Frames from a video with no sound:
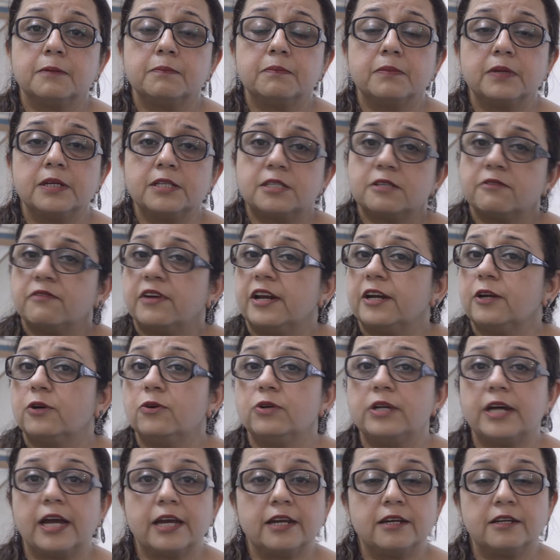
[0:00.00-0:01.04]
it's a very good
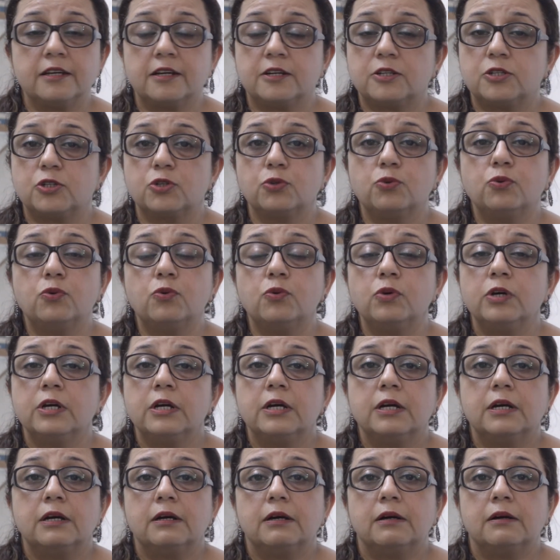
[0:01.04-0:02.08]
idea to
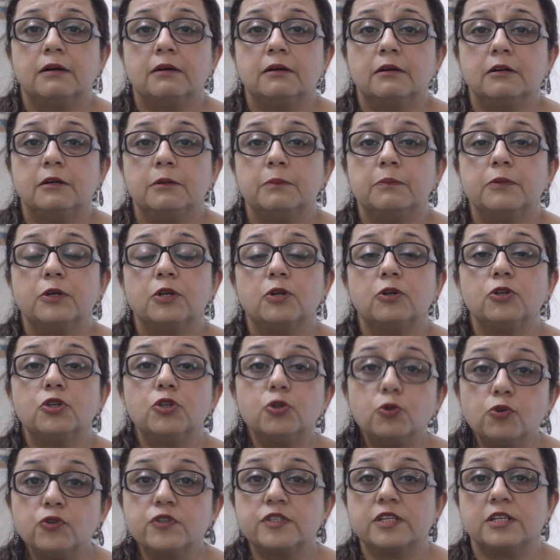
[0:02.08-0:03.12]

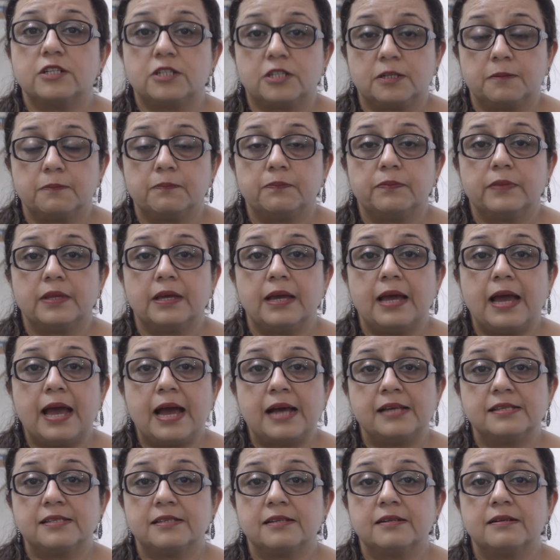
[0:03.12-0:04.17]
use it
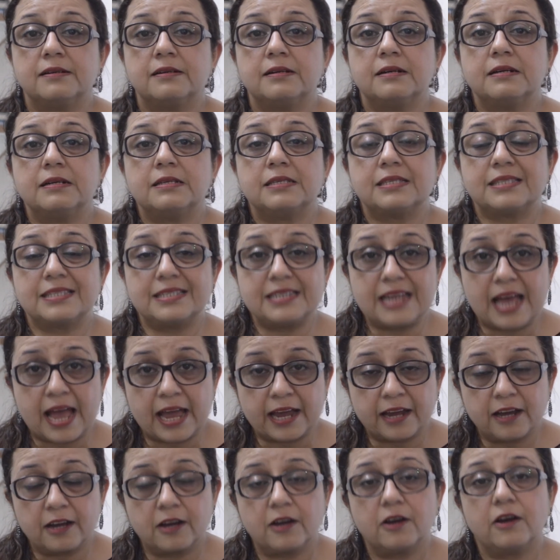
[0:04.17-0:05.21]
as a snack,
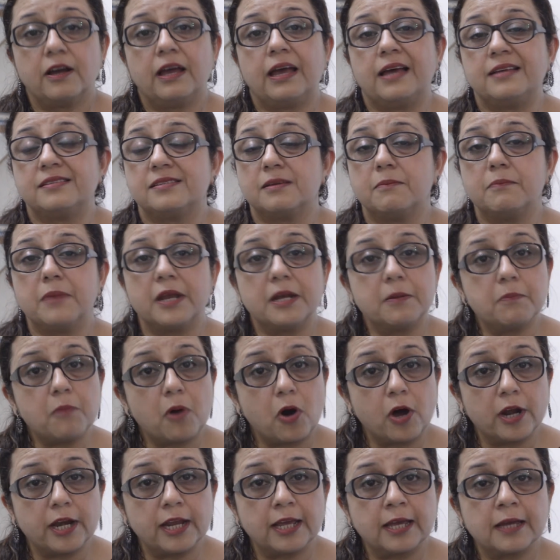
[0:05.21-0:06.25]
as a
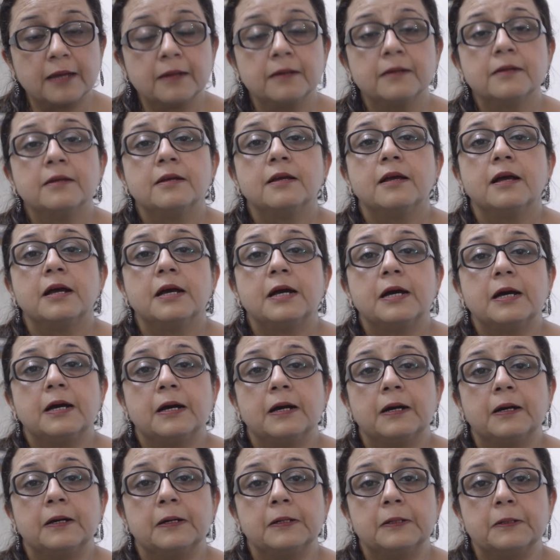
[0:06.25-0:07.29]
mid-morning,
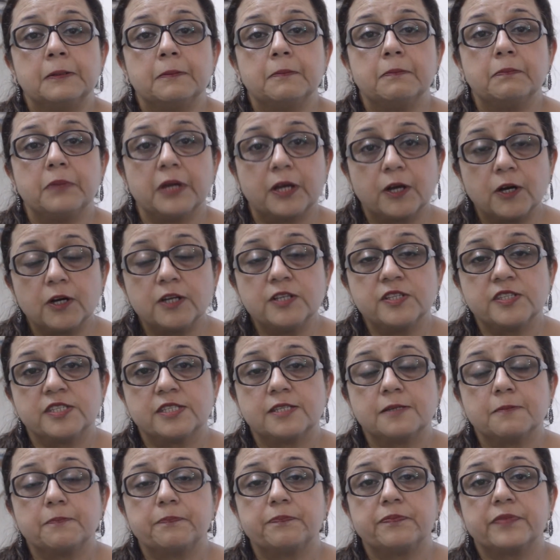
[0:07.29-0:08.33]
because
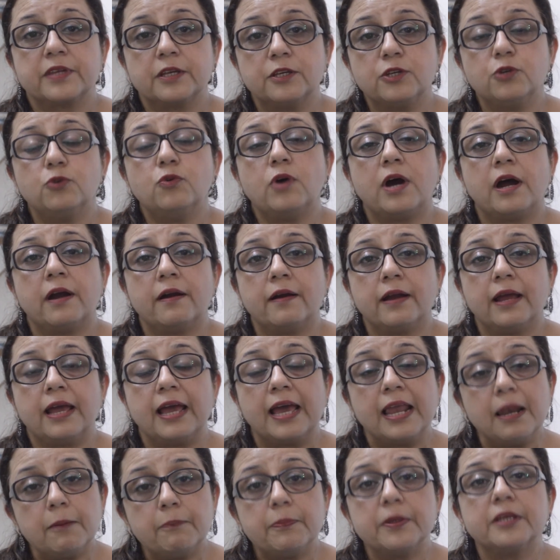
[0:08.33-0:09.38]
you are
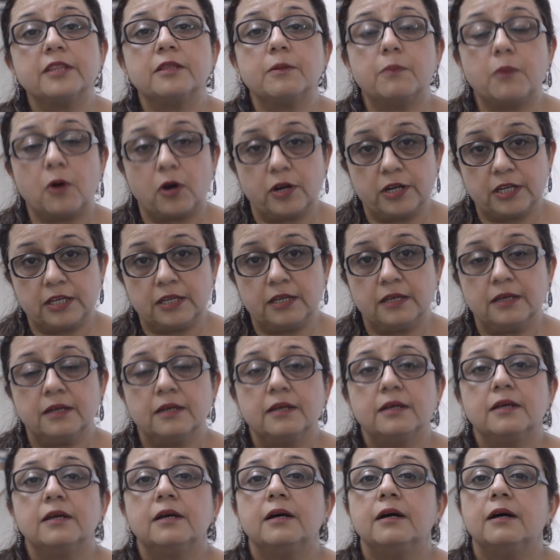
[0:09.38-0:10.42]
helping the body
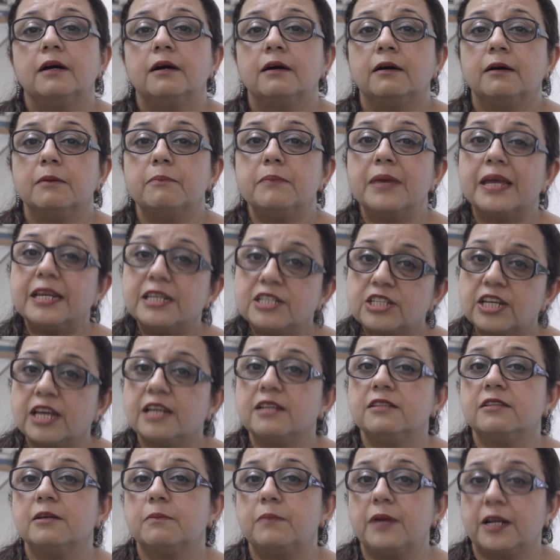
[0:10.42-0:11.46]

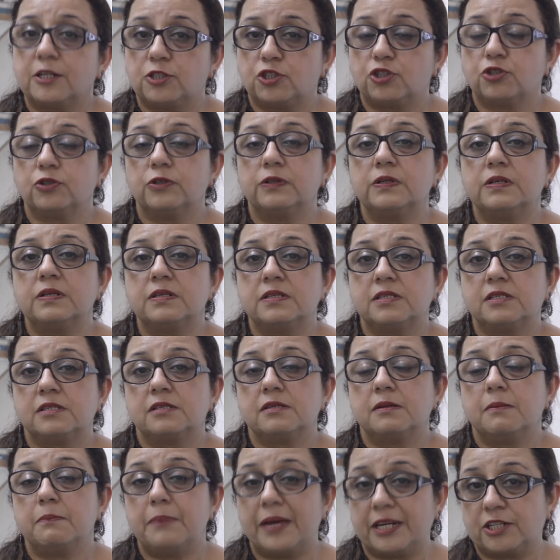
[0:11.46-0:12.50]
maintain the blood sugars
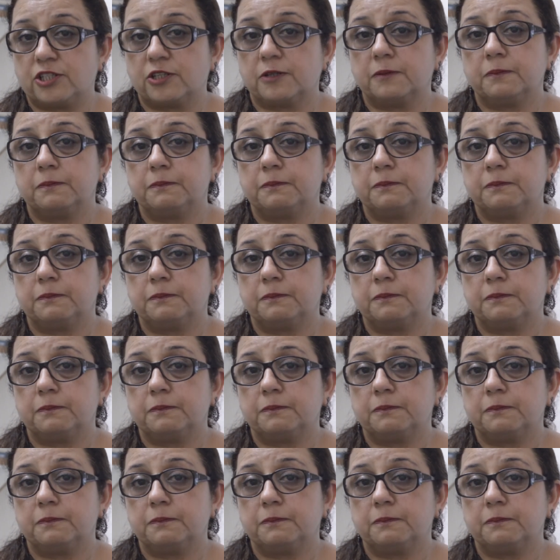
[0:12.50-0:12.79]
better.